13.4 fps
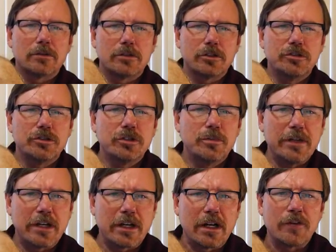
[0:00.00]
Should
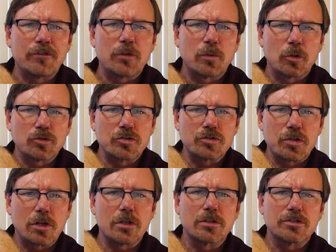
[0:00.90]
be a comfortable,
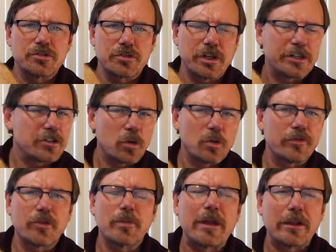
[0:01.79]
strong stretch. Hold it
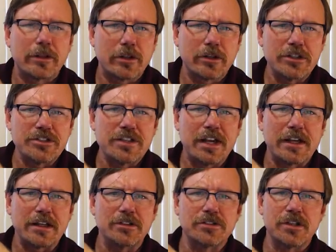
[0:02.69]
for about 30
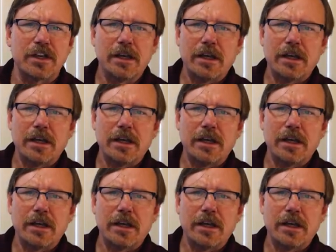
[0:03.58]
seconds.